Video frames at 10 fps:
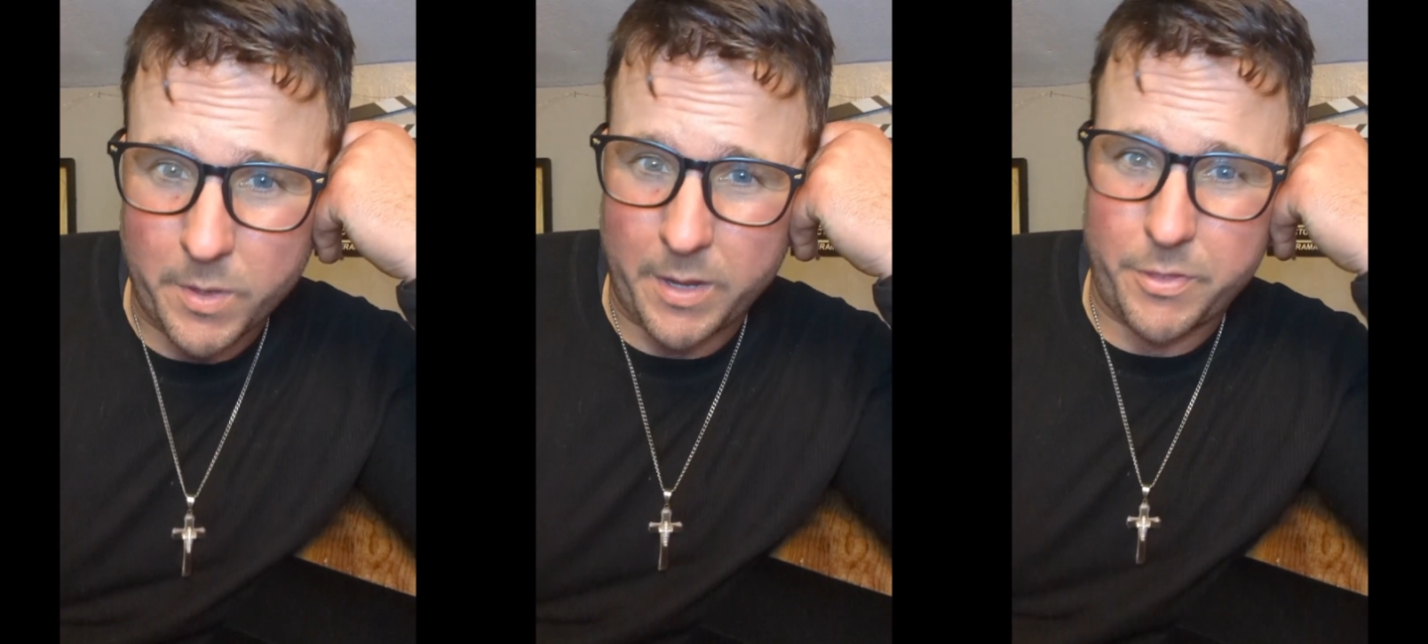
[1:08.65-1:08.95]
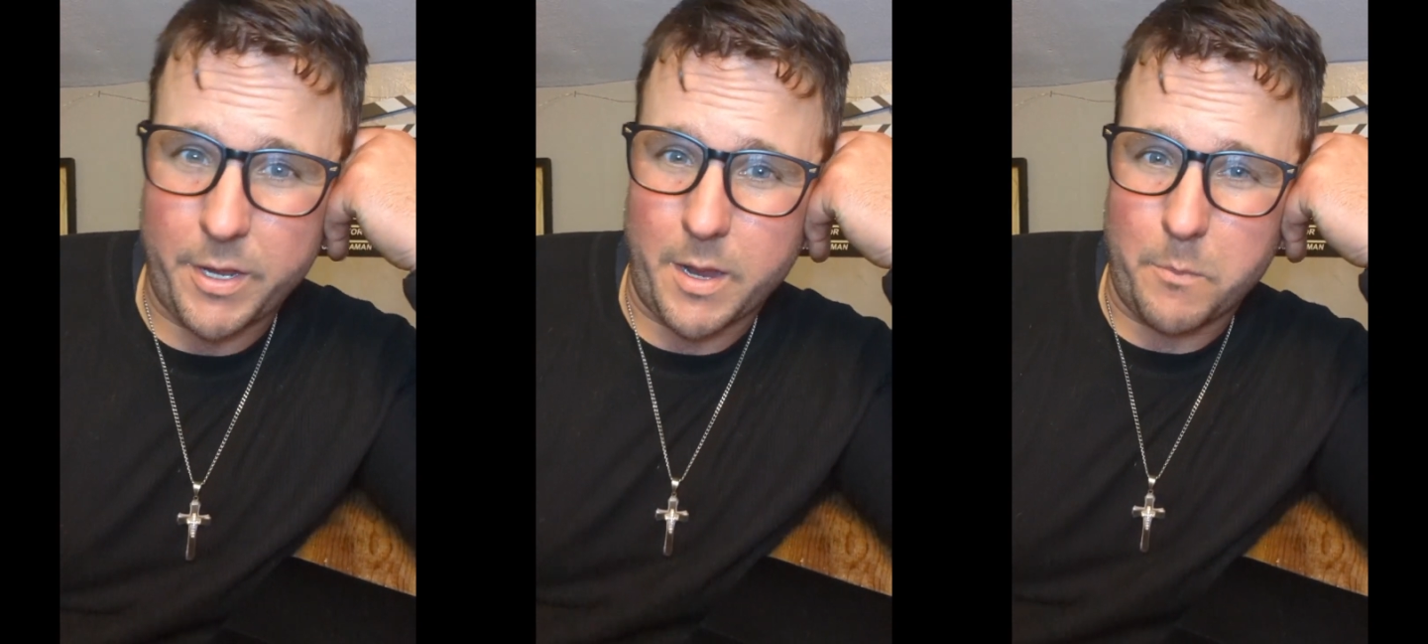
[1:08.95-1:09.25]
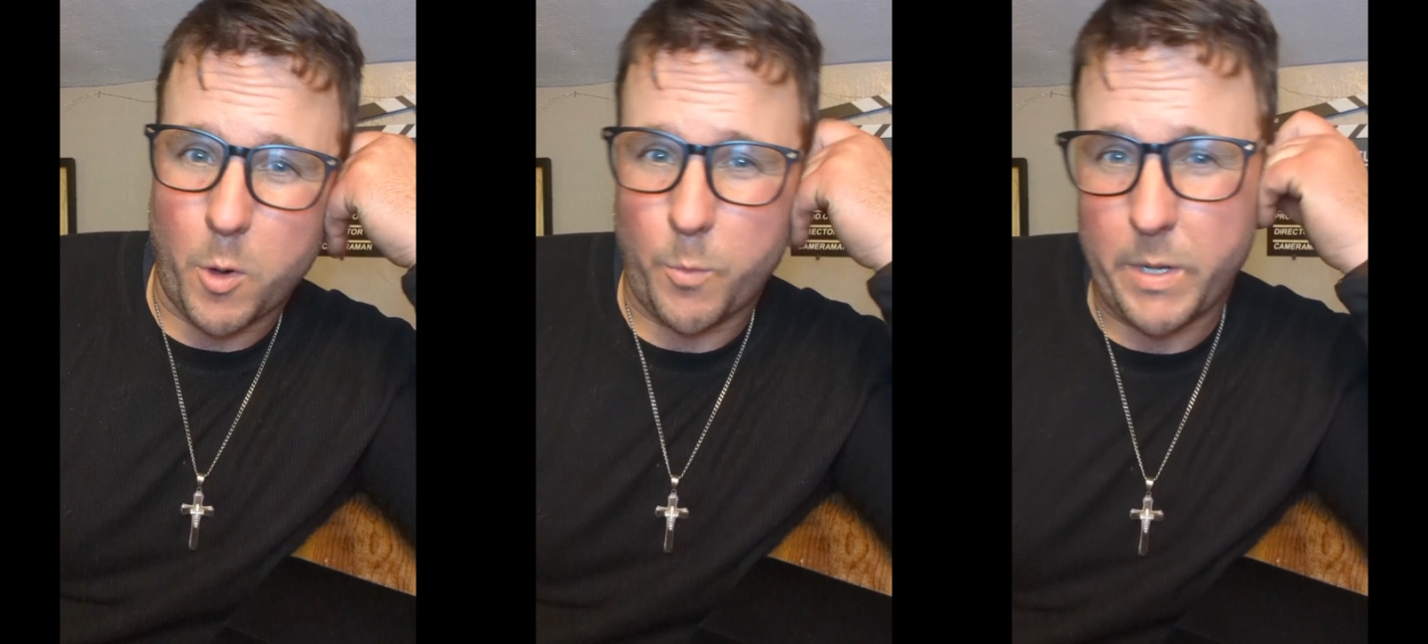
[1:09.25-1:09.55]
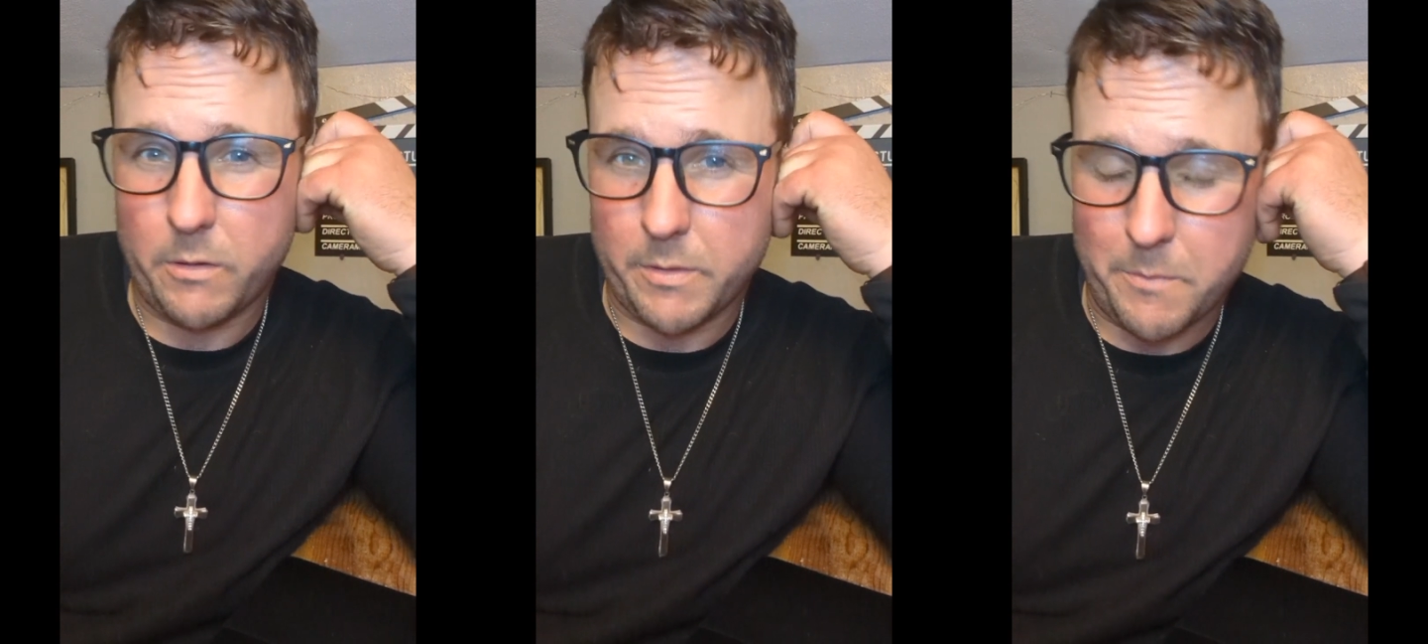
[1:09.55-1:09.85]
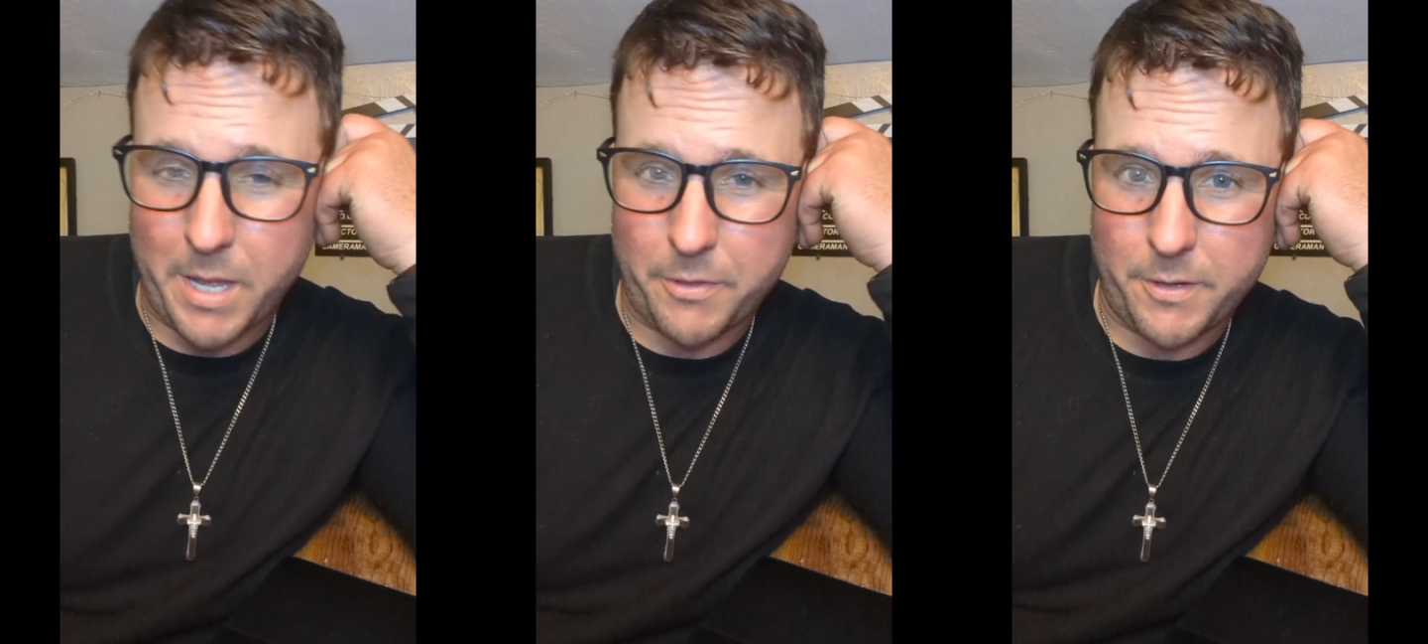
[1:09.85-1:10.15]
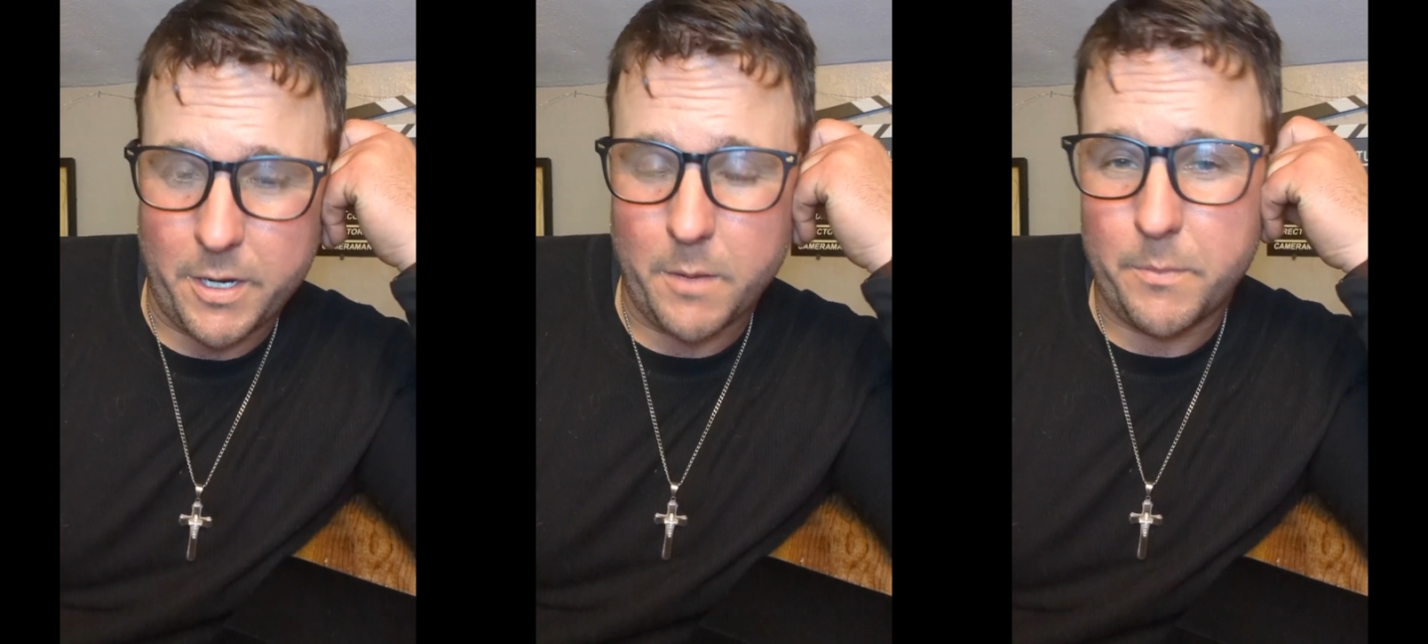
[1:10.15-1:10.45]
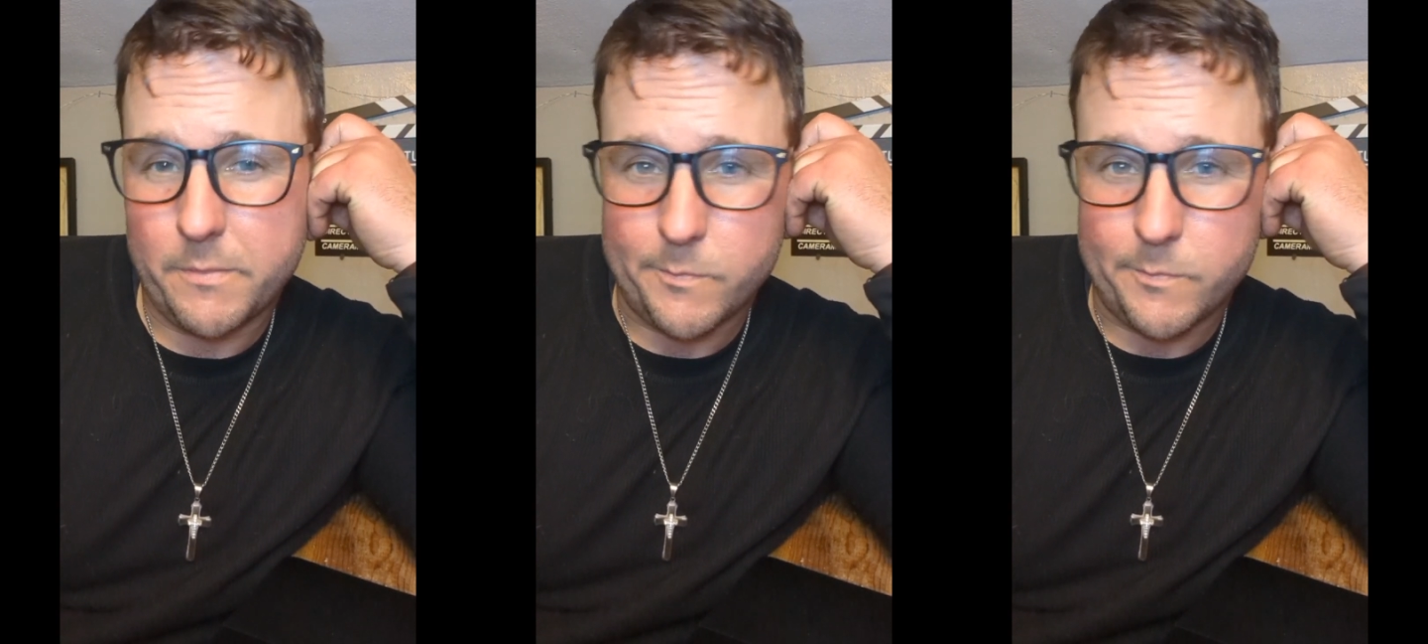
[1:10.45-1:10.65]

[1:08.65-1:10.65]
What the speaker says: think I permanently mess it up,